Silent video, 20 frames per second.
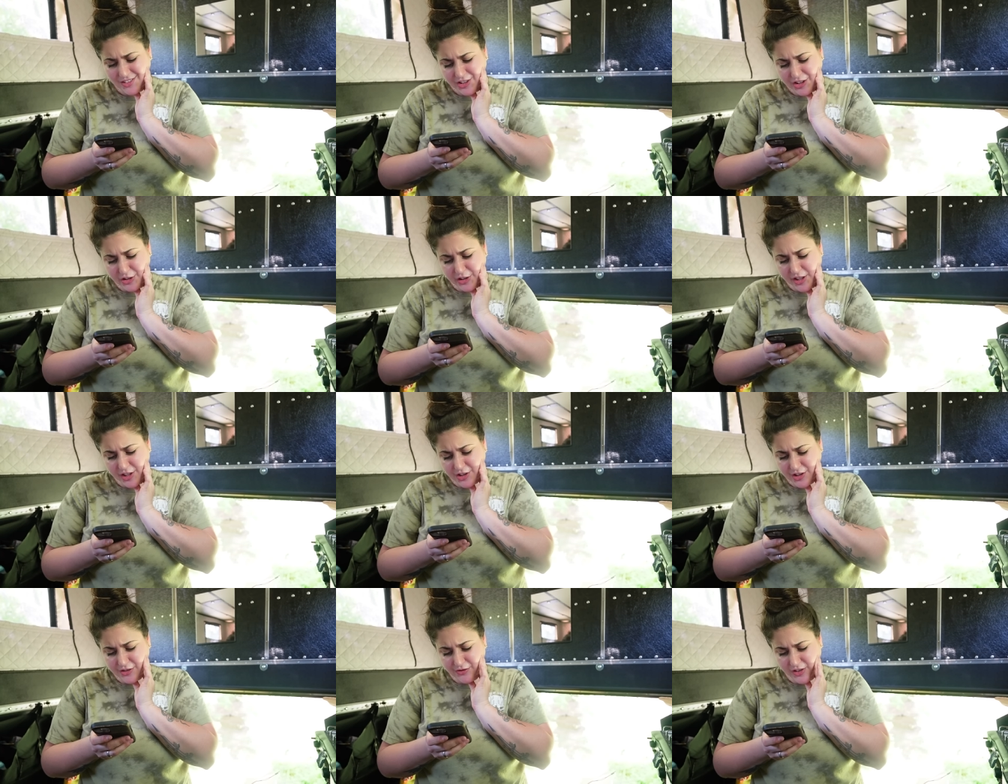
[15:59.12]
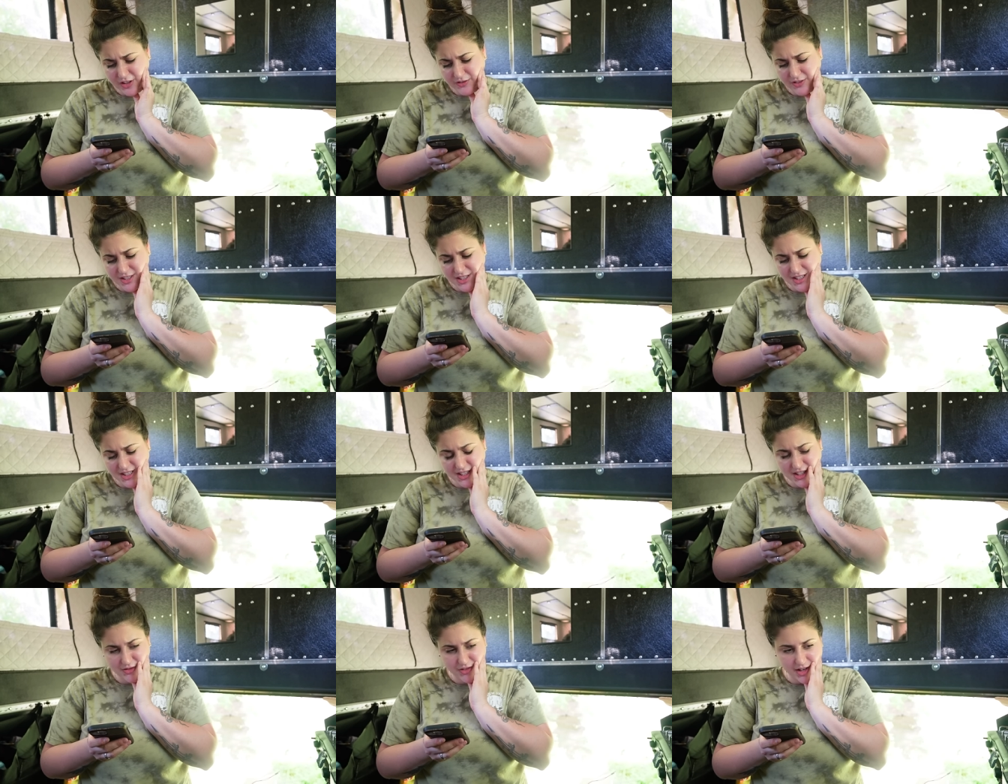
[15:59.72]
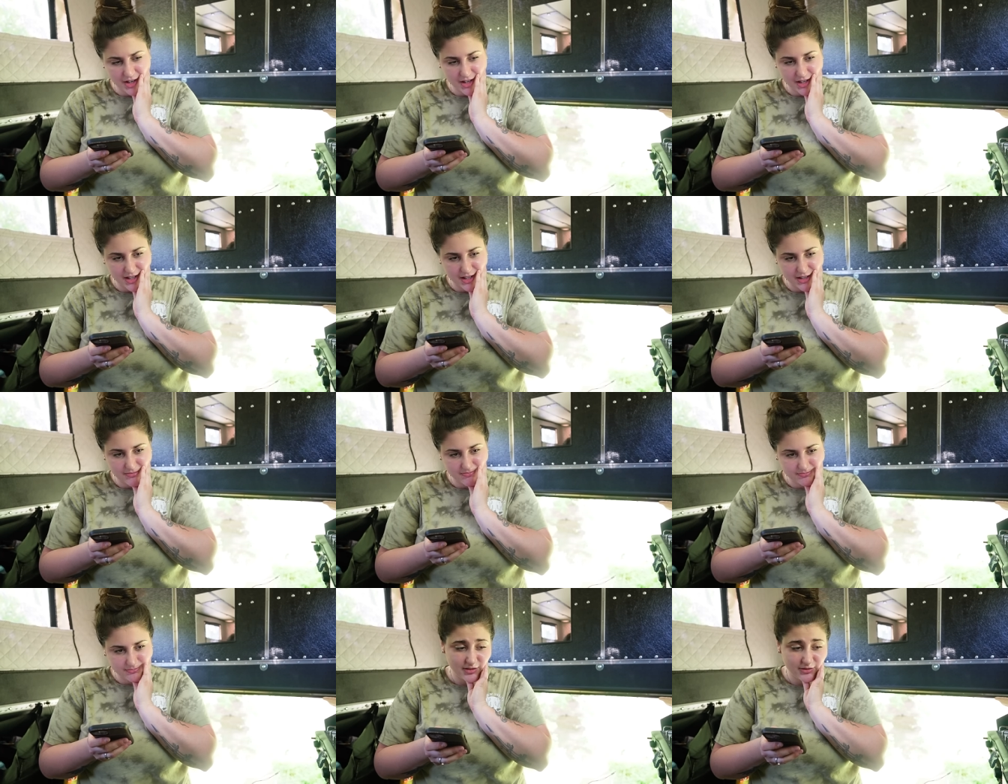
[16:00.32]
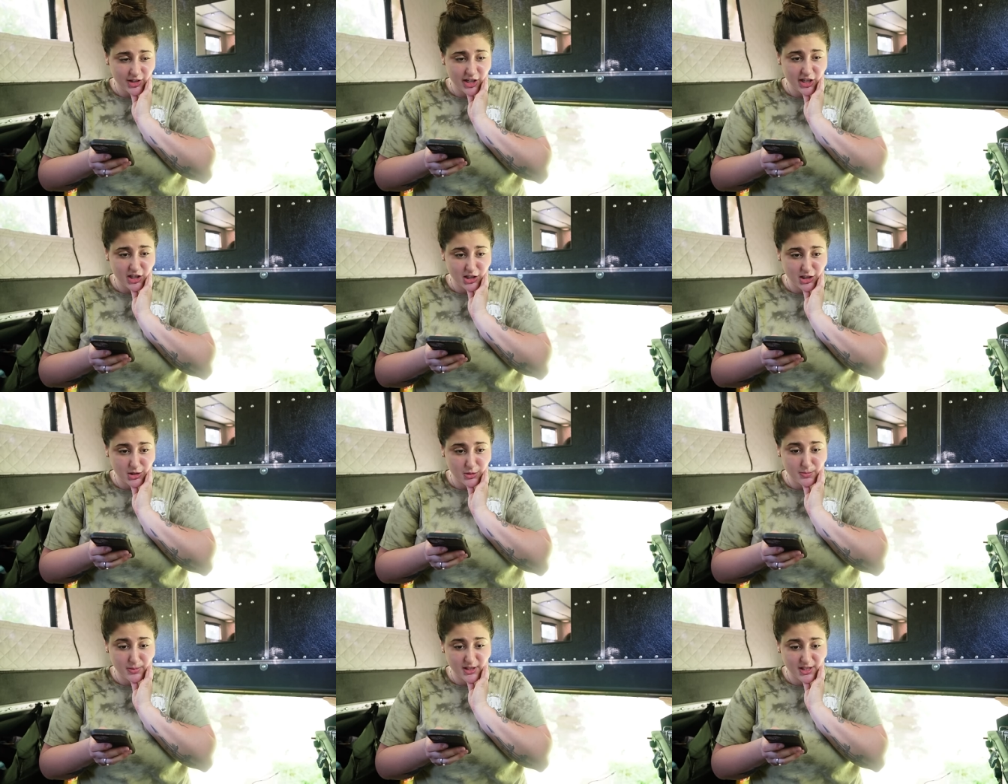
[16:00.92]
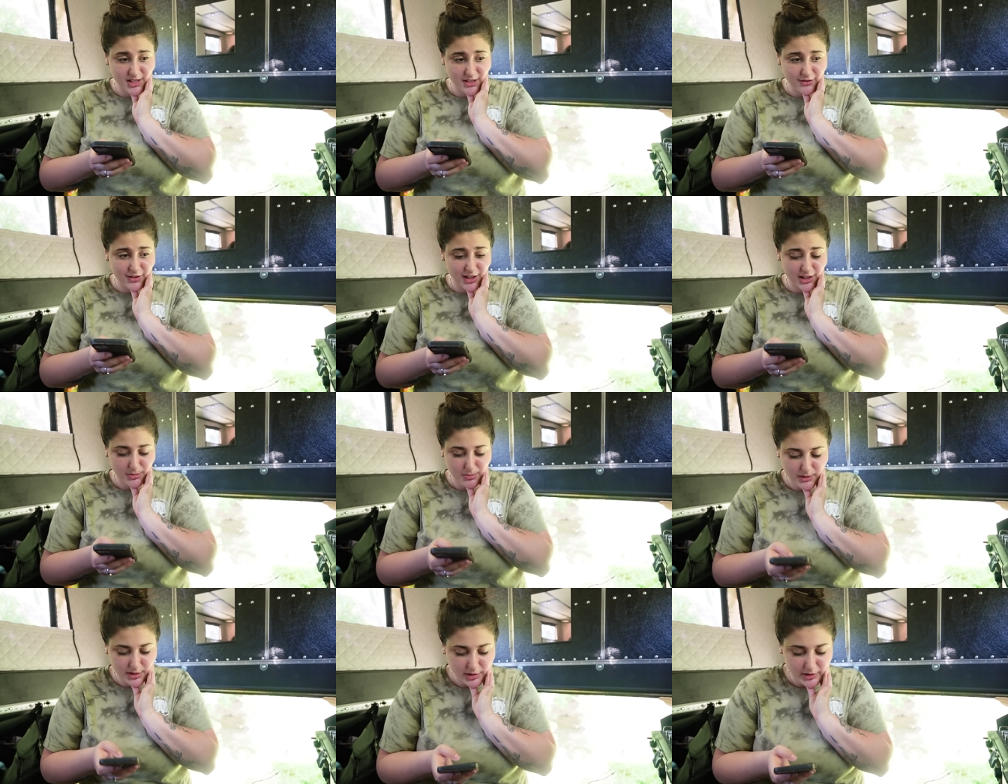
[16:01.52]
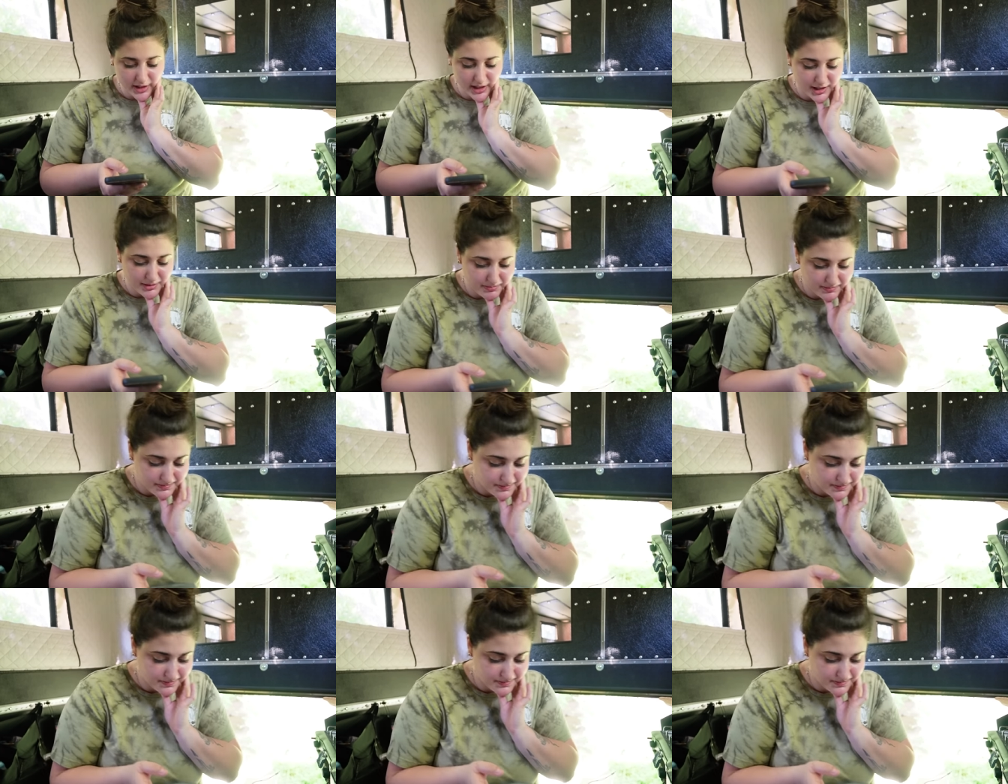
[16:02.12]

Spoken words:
Fahrenheit. Very specific, but okay.